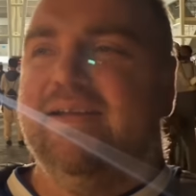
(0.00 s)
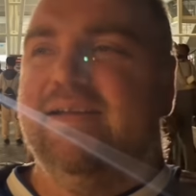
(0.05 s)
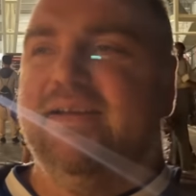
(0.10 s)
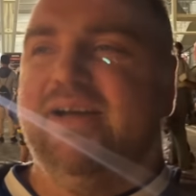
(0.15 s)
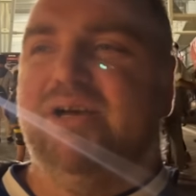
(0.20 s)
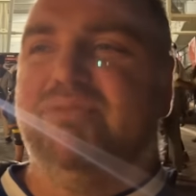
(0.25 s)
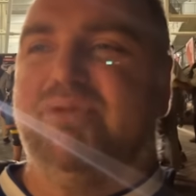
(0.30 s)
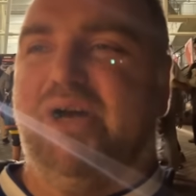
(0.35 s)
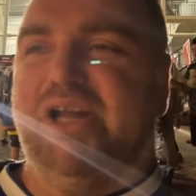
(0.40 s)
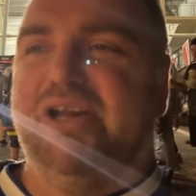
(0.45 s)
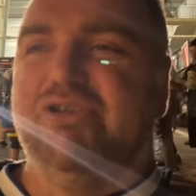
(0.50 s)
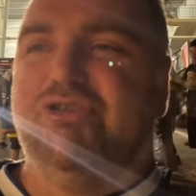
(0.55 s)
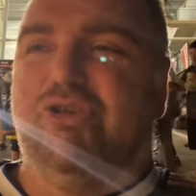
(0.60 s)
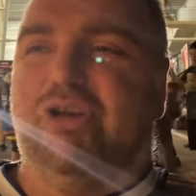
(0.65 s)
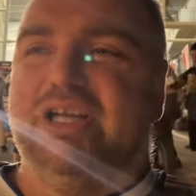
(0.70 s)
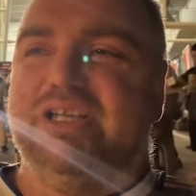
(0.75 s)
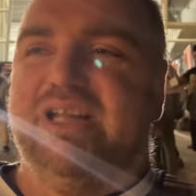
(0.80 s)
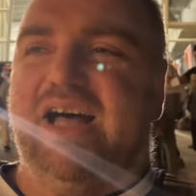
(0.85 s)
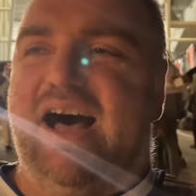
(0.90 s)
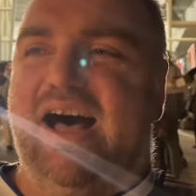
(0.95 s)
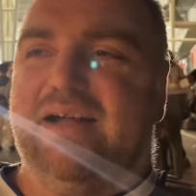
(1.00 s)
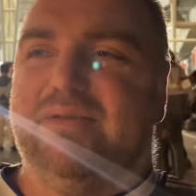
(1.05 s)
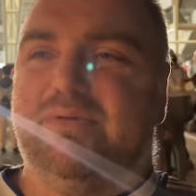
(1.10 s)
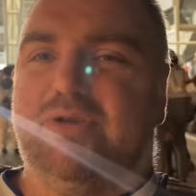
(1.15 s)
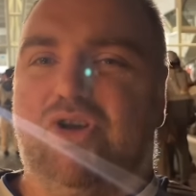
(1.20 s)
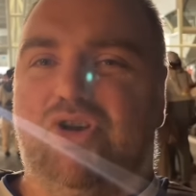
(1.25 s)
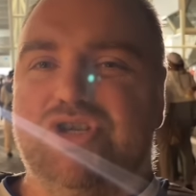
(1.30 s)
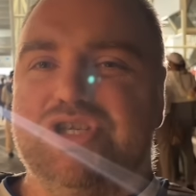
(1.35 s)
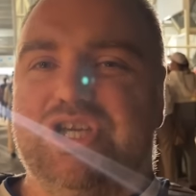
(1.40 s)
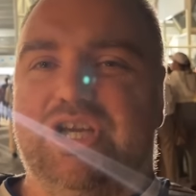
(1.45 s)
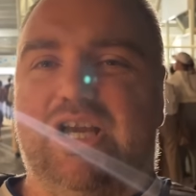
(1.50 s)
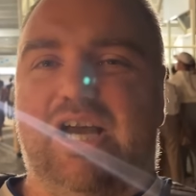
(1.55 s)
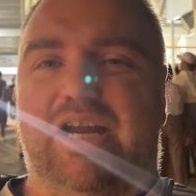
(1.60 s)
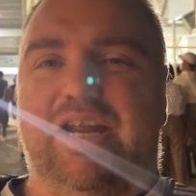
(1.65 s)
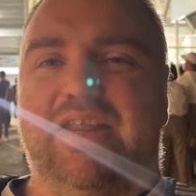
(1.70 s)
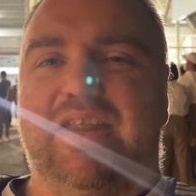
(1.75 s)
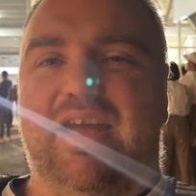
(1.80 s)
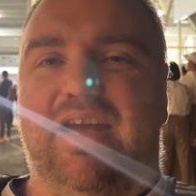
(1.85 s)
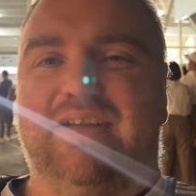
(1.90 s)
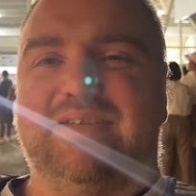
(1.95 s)
I'm gonna drink that because you kind
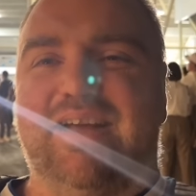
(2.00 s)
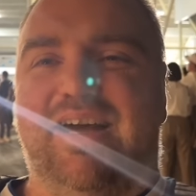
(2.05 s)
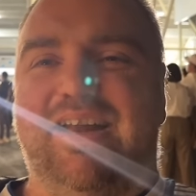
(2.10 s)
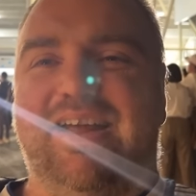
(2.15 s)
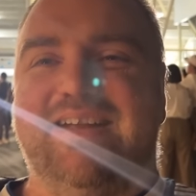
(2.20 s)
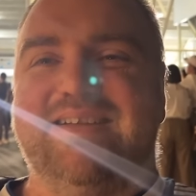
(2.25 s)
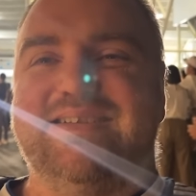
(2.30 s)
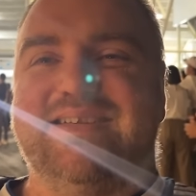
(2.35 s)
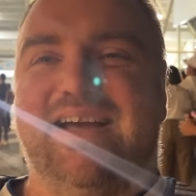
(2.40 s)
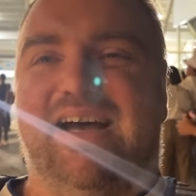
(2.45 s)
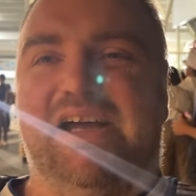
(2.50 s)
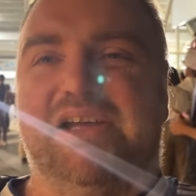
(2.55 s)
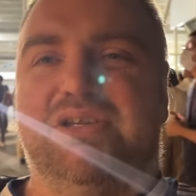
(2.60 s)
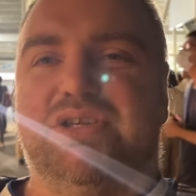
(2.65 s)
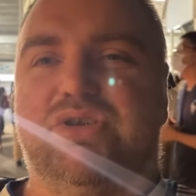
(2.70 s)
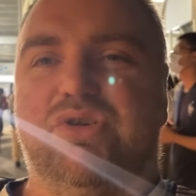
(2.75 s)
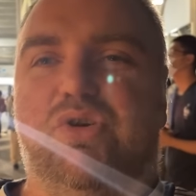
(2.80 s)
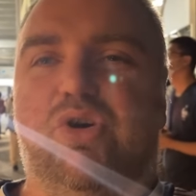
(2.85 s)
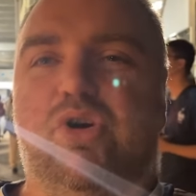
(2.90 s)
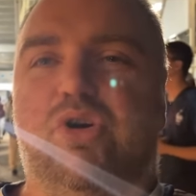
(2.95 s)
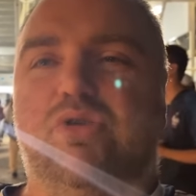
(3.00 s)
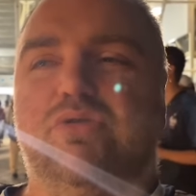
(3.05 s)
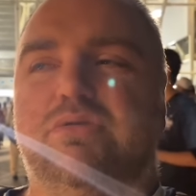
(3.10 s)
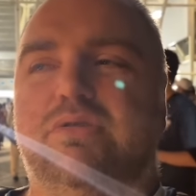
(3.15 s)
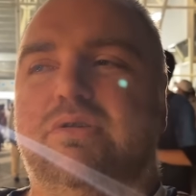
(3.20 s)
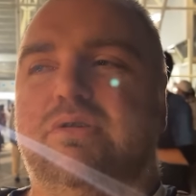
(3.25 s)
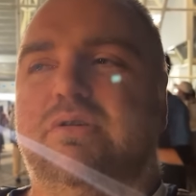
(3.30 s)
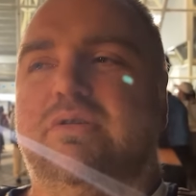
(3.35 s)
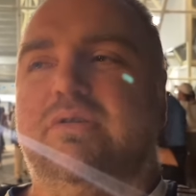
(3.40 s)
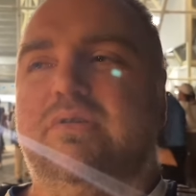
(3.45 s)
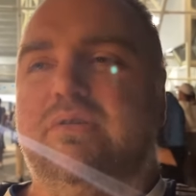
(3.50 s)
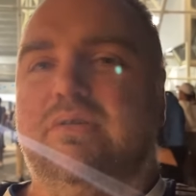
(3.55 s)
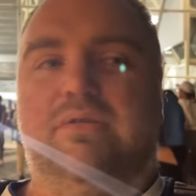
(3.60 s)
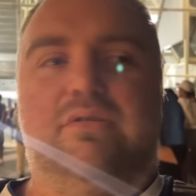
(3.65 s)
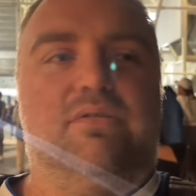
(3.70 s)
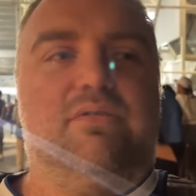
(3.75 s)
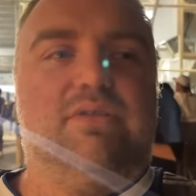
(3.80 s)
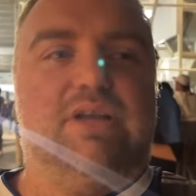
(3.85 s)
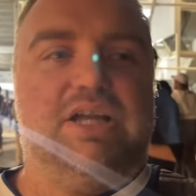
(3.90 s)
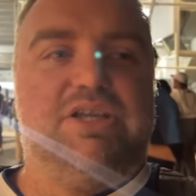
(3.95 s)
of take that inside. So
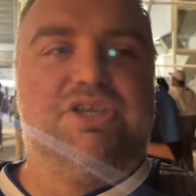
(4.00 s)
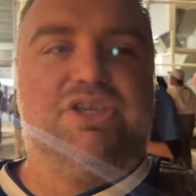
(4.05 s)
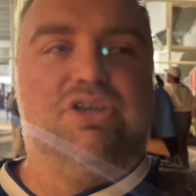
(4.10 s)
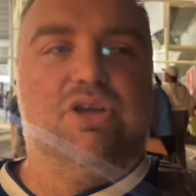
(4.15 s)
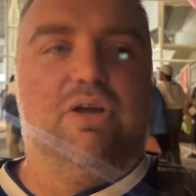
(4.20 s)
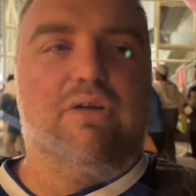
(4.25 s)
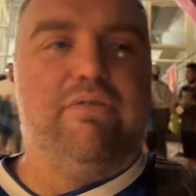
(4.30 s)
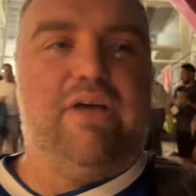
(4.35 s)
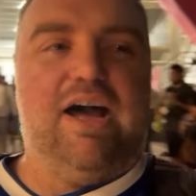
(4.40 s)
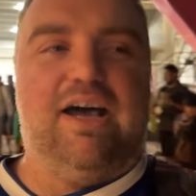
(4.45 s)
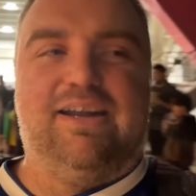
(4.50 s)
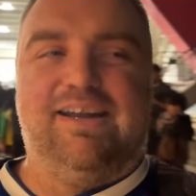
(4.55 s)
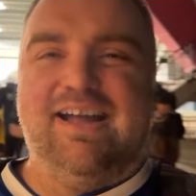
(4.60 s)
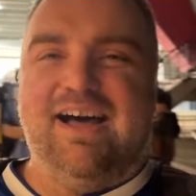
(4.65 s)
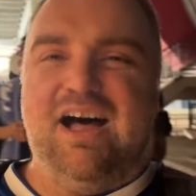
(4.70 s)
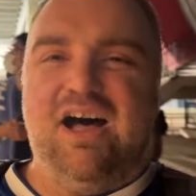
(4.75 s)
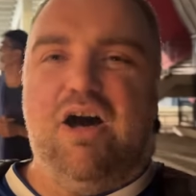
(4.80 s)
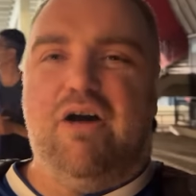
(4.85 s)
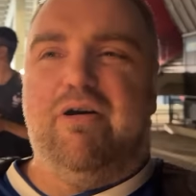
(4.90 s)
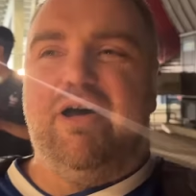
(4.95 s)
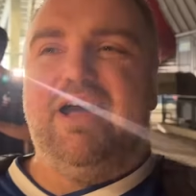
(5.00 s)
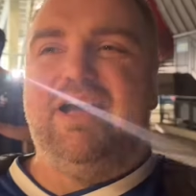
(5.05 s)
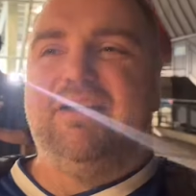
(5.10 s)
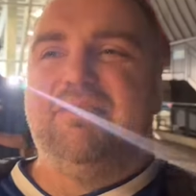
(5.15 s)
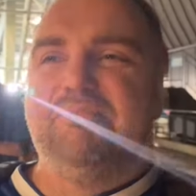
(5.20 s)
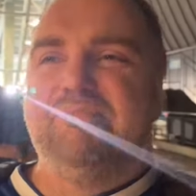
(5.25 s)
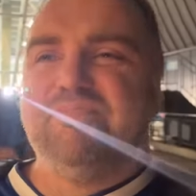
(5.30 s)
let's do that now, eh?